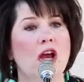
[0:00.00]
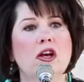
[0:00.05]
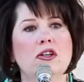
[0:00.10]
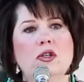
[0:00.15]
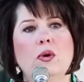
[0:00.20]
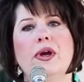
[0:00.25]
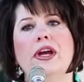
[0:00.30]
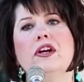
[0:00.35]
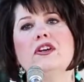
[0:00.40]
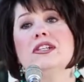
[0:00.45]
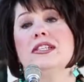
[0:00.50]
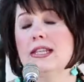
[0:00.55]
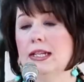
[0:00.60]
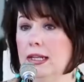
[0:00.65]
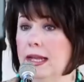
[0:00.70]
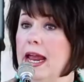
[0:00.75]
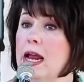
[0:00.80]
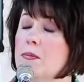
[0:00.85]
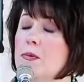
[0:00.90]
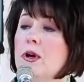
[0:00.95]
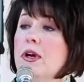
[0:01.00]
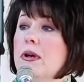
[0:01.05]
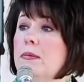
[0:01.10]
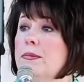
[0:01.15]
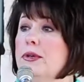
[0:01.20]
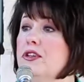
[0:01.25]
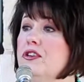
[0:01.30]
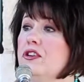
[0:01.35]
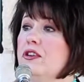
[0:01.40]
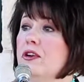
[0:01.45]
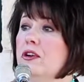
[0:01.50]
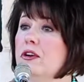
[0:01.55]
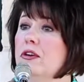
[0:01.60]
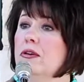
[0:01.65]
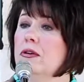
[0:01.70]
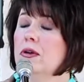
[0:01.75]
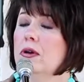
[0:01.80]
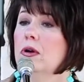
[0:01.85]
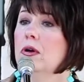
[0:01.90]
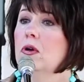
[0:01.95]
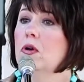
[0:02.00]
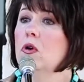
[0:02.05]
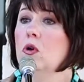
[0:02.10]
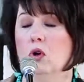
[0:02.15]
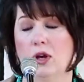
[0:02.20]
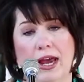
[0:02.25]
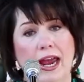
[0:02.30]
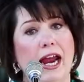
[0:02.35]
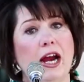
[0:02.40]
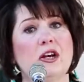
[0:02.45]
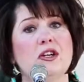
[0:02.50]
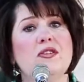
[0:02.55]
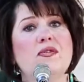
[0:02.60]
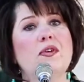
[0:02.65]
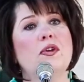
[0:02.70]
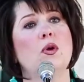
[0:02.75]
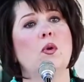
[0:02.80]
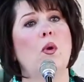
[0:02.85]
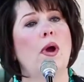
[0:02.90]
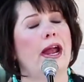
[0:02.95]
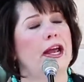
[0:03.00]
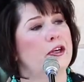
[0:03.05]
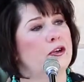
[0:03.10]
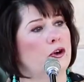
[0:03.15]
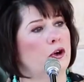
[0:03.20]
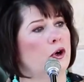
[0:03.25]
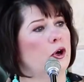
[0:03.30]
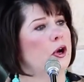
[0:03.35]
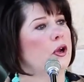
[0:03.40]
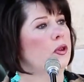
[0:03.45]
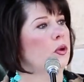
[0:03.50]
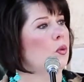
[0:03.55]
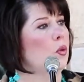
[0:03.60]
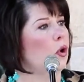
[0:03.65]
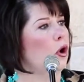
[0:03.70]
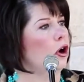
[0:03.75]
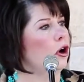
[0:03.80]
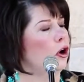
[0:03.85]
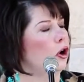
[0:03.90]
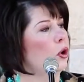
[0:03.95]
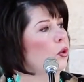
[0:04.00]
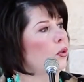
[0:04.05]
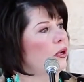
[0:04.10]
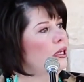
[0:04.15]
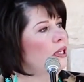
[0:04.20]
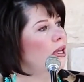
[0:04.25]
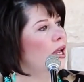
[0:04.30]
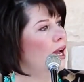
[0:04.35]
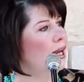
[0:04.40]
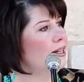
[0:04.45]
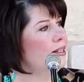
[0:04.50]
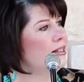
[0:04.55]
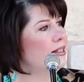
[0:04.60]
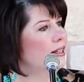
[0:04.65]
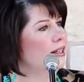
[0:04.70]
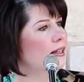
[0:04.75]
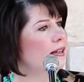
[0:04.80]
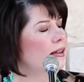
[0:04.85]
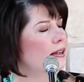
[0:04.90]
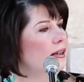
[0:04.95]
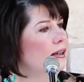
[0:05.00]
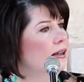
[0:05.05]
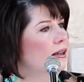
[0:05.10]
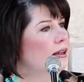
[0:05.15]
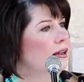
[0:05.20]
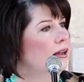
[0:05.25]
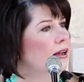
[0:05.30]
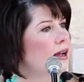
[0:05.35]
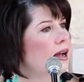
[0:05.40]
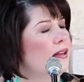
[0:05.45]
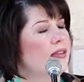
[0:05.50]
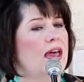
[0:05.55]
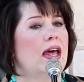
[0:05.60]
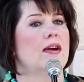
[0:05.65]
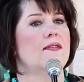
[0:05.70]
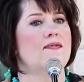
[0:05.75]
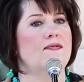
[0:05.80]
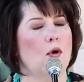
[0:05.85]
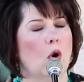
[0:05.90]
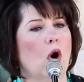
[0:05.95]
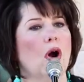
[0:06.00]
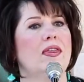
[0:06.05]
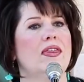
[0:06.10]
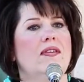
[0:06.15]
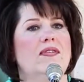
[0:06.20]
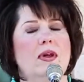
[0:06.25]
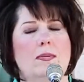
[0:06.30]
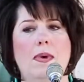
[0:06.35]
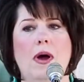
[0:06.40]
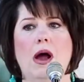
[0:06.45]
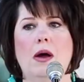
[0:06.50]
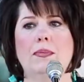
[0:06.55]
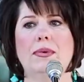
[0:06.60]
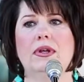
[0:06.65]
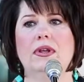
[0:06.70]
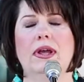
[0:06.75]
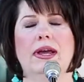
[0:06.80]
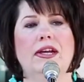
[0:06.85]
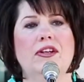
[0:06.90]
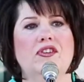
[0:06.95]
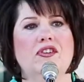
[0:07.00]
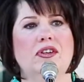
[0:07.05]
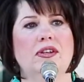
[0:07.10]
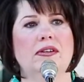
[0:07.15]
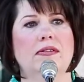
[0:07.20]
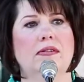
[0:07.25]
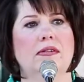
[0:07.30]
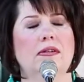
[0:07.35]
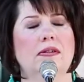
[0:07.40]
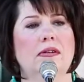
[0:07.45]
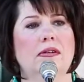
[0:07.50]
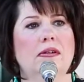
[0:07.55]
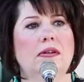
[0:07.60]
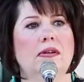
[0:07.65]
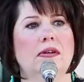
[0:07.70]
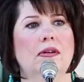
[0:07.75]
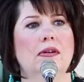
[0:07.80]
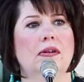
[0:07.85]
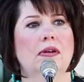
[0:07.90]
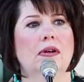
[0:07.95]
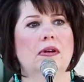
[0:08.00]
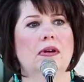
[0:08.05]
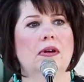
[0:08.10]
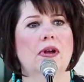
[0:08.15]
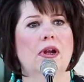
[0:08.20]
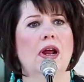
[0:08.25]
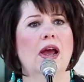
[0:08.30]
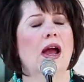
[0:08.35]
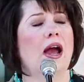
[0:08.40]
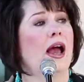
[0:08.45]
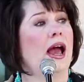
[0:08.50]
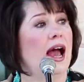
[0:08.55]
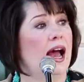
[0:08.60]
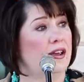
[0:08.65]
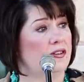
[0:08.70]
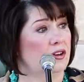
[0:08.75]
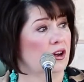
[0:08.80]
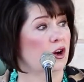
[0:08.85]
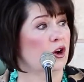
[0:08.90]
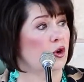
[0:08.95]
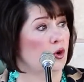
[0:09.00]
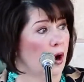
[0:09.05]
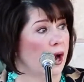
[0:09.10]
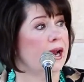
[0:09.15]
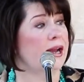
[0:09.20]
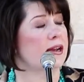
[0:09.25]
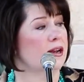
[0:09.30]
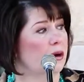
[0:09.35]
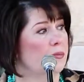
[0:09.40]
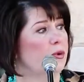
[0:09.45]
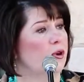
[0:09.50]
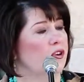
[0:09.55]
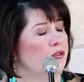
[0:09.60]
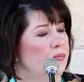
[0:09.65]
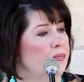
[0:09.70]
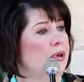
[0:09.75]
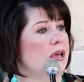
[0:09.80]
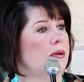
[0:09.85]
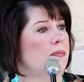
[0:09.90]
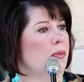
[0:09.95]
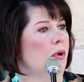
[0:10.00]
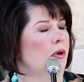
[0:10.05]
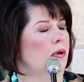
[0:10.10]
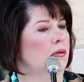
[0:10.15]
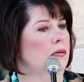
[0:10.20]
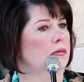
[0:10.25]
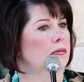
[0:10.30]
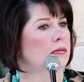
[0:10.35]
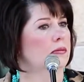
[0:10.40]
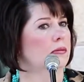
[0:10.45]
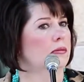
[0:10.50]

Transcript: So here's the labor commissioner who cares for the wage earner and the worker, realizing that 1/4 of the population has a great number of people,